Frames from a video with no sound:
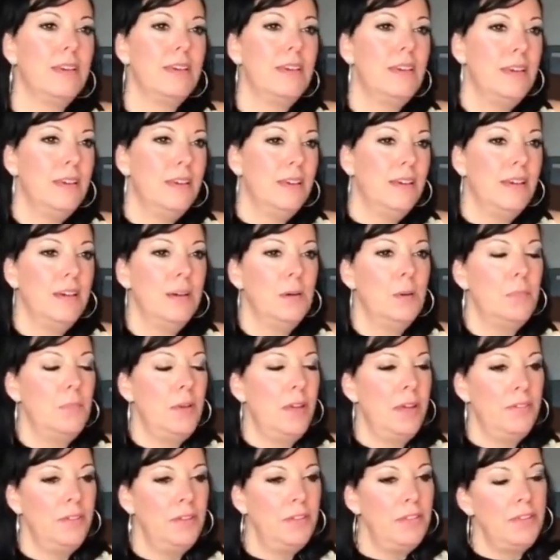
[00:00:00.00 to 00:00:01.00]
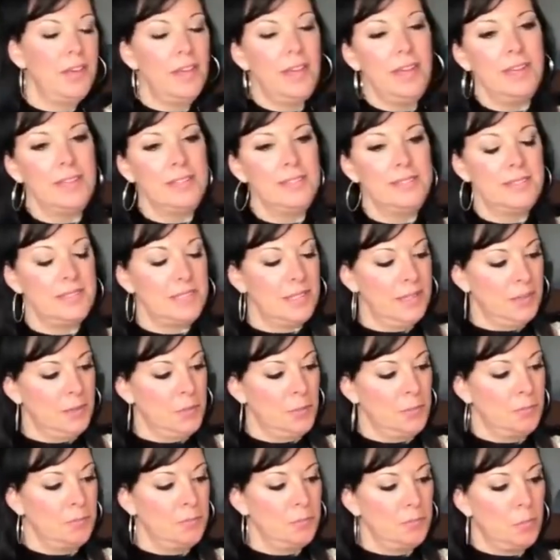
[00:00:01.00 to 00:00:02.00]
You know, um, everything is
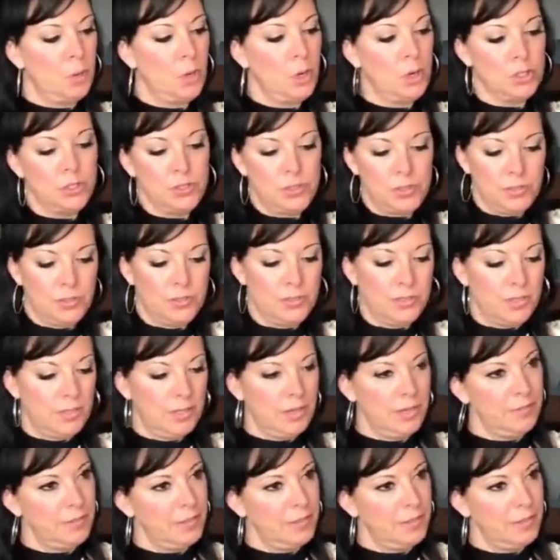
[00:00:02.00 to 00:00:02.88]
um, parceled.